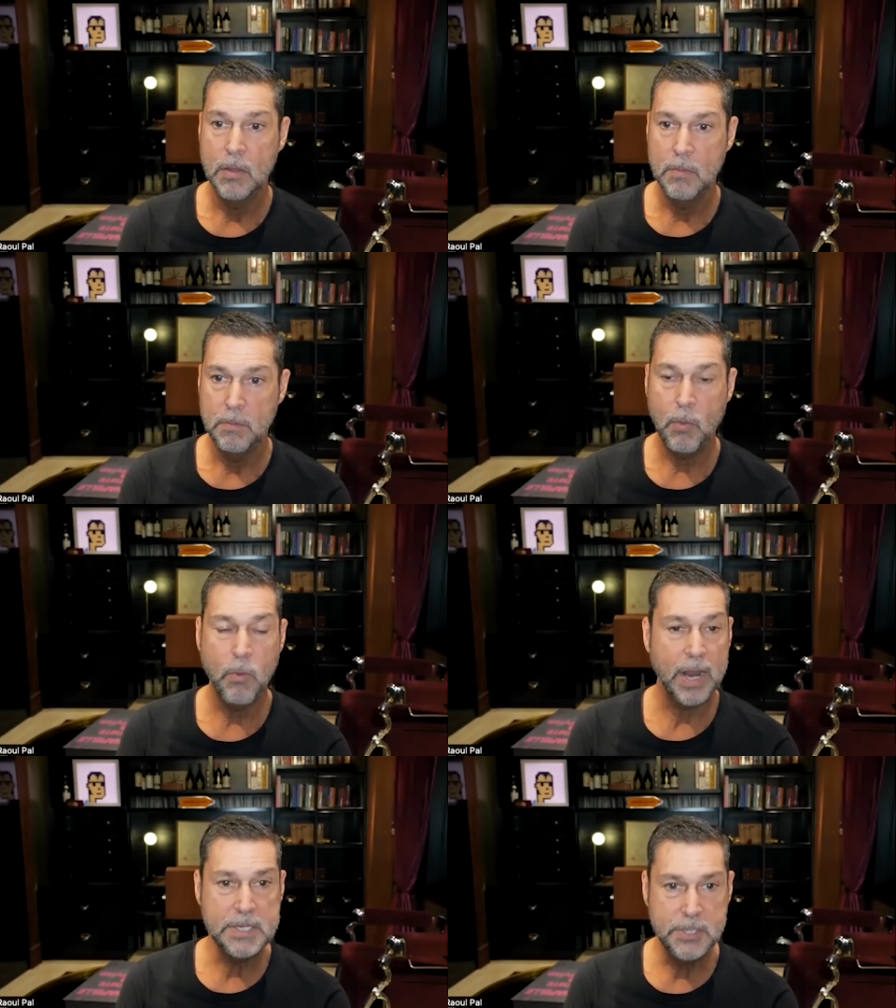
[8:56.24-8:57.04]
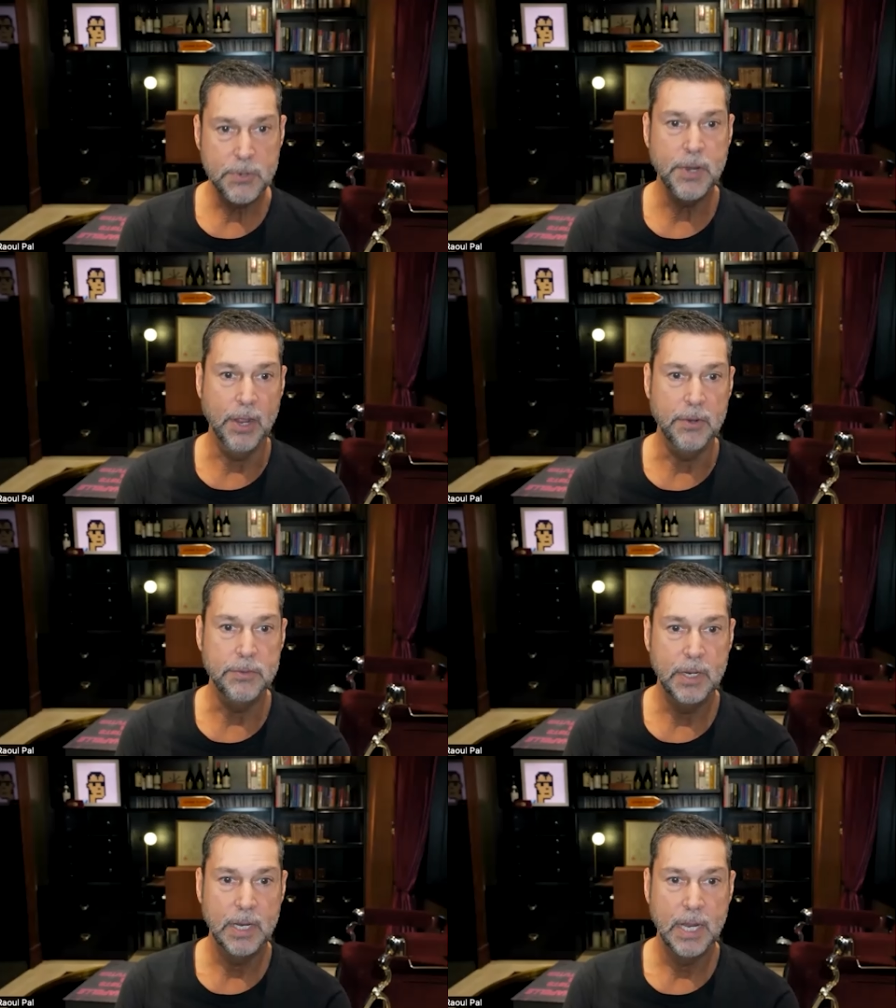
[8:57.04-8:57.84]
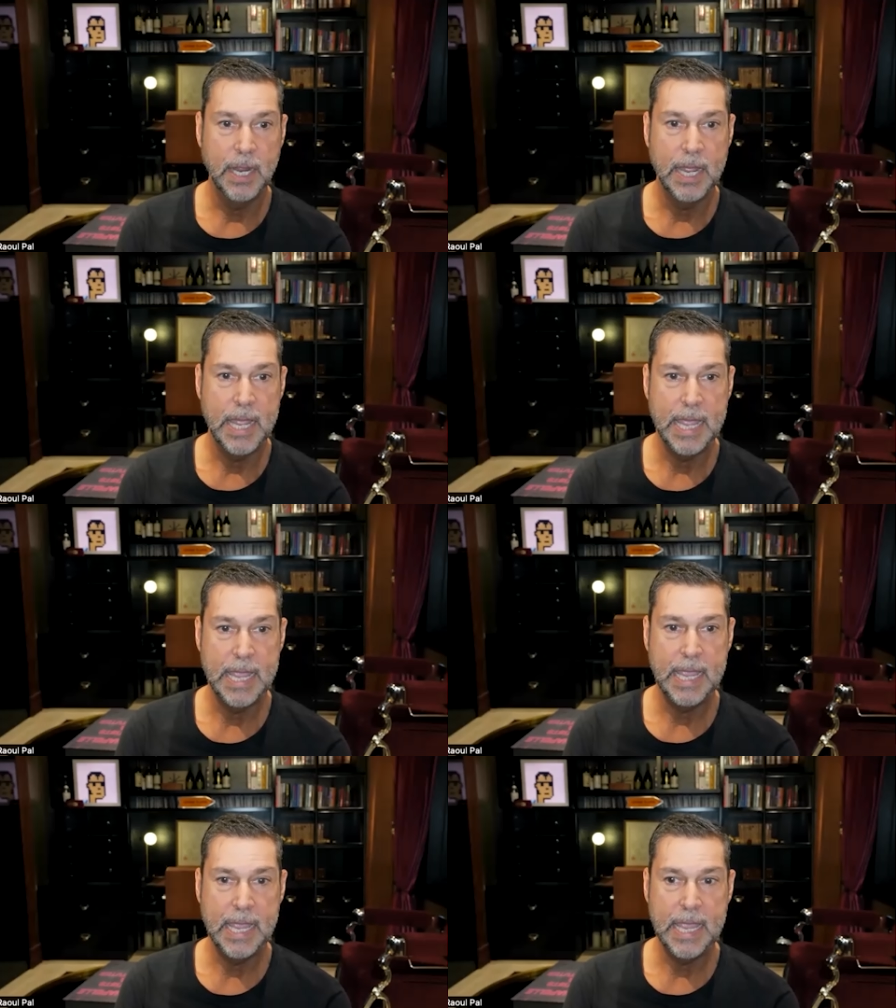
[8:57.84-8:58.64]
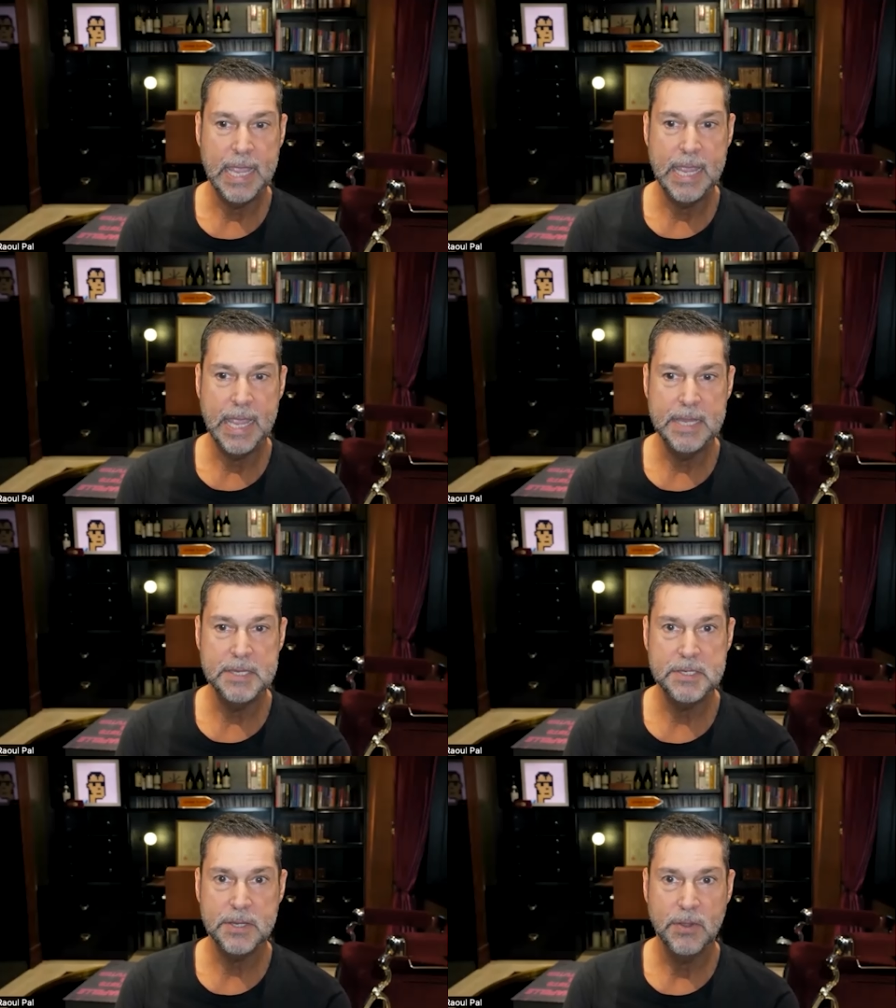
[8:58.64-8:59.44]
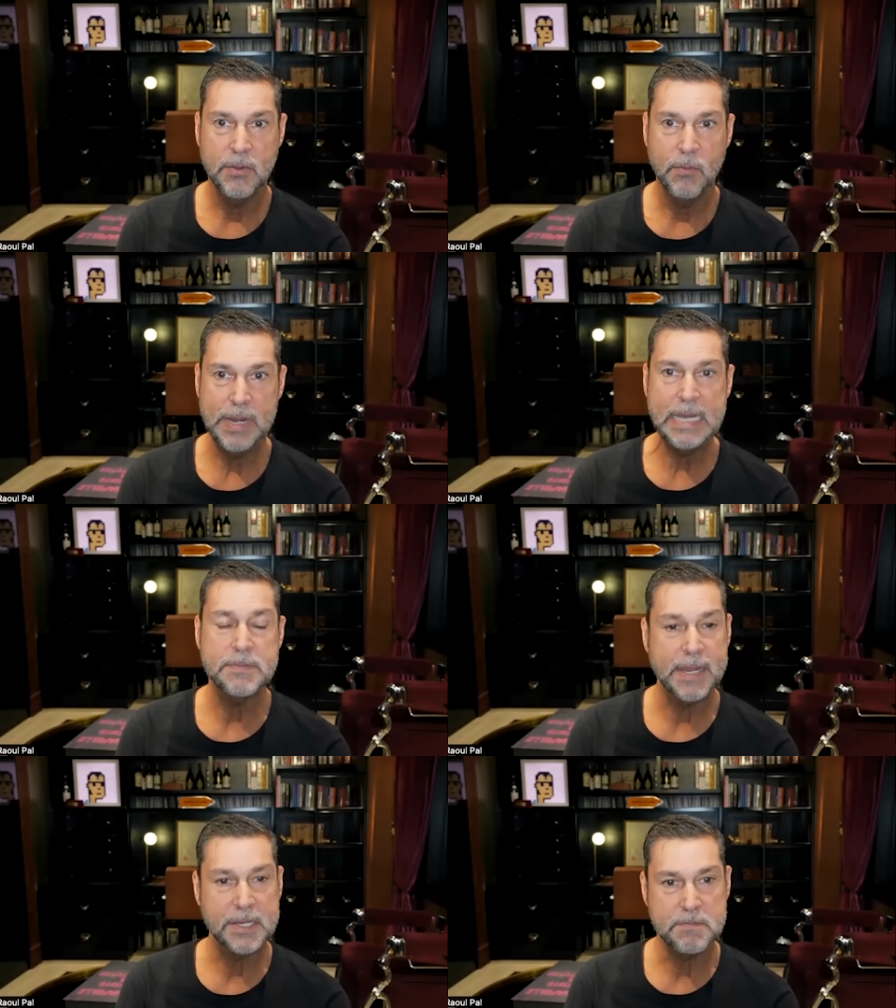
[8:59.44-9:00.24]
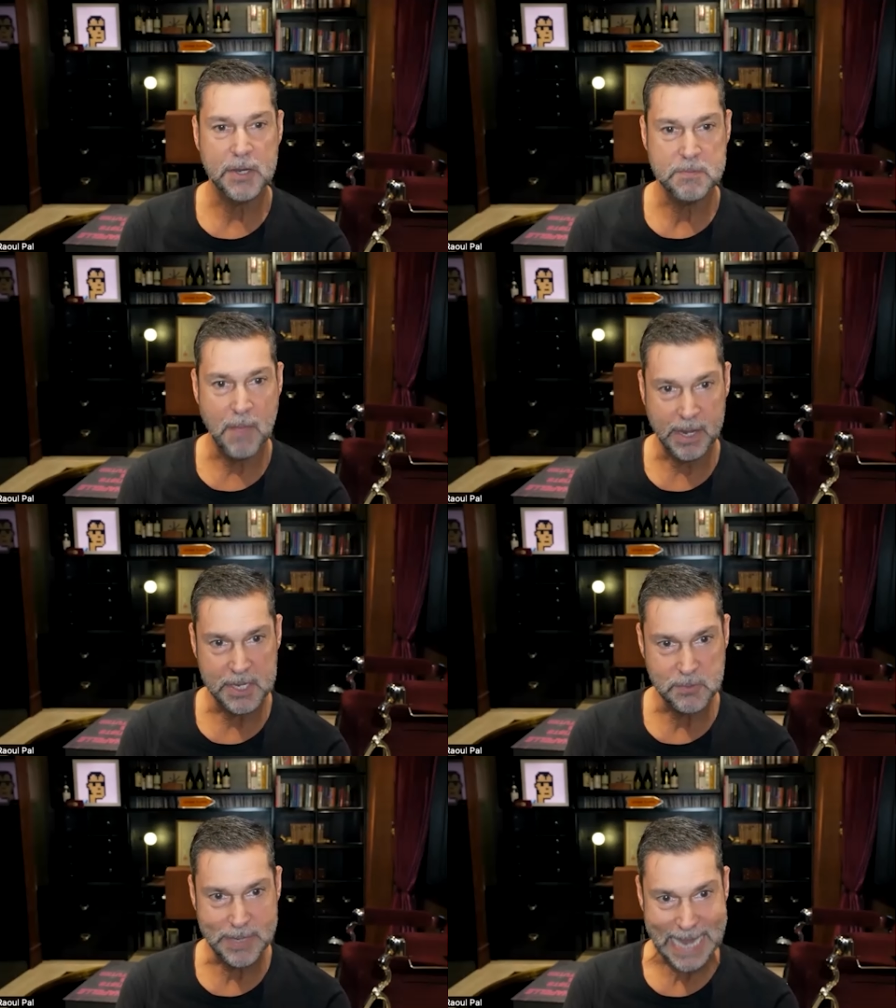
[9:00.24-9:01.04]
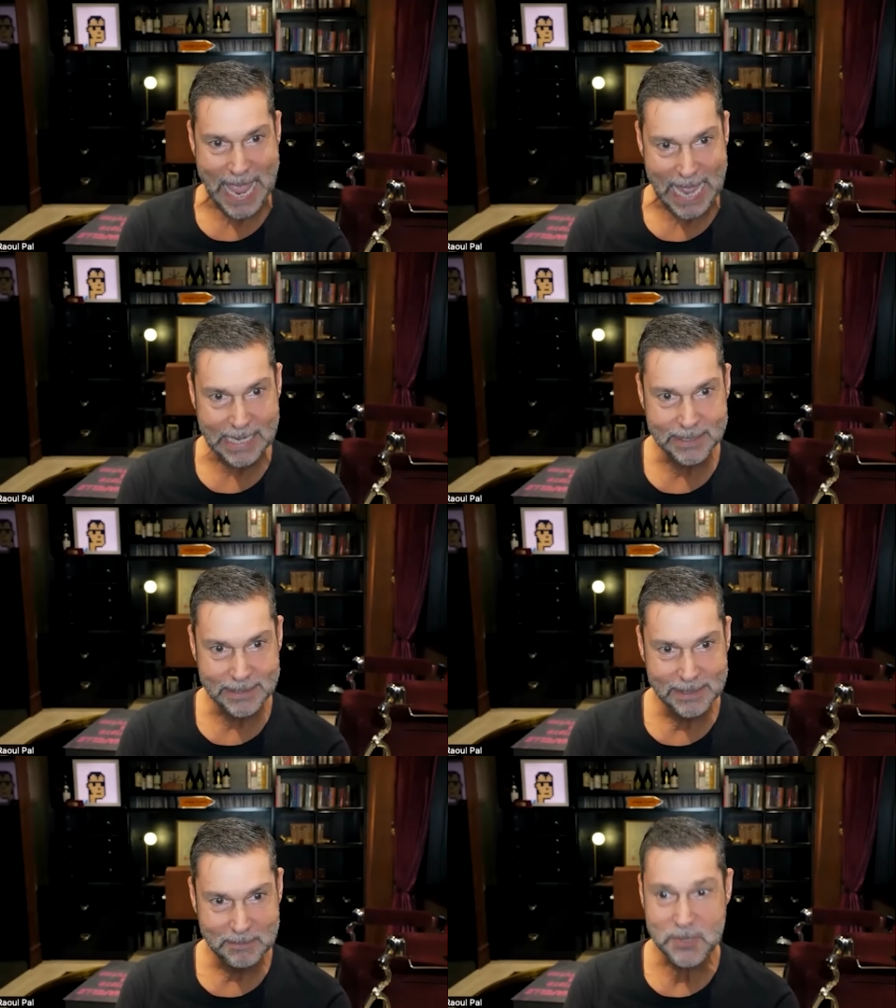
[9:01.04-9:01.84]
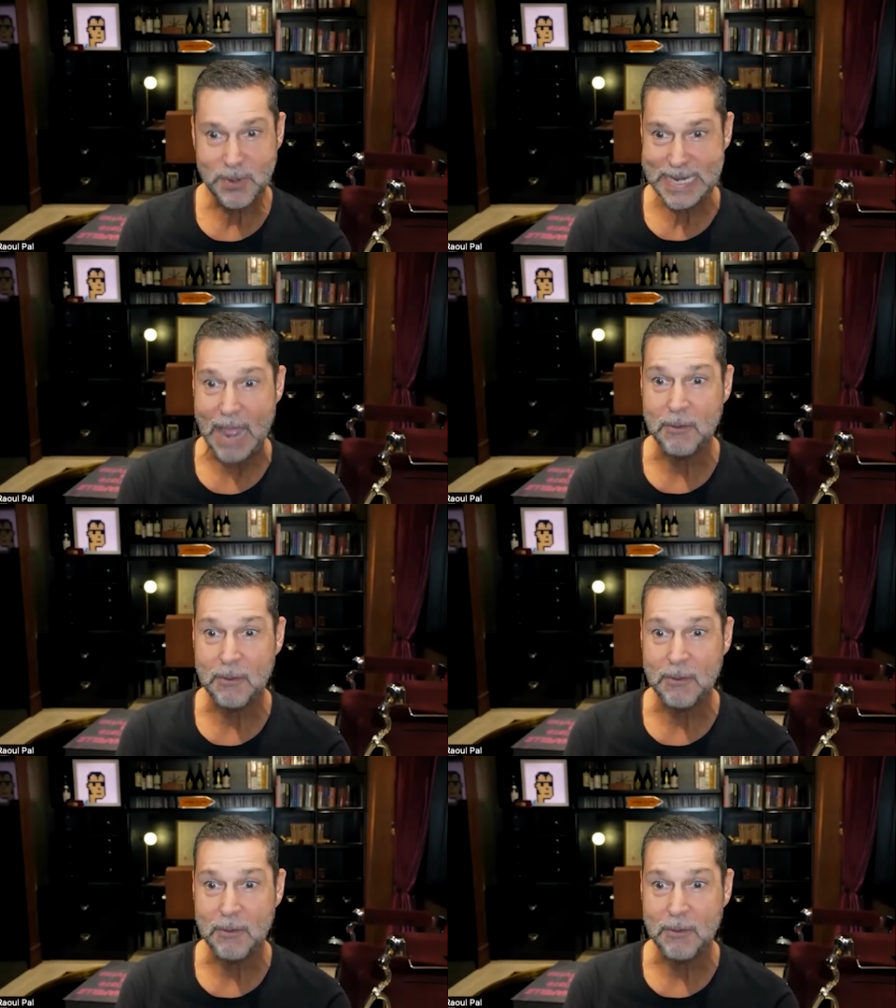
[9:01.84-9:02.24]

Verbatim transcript: But what I do know is we need to make as much money as we can between now and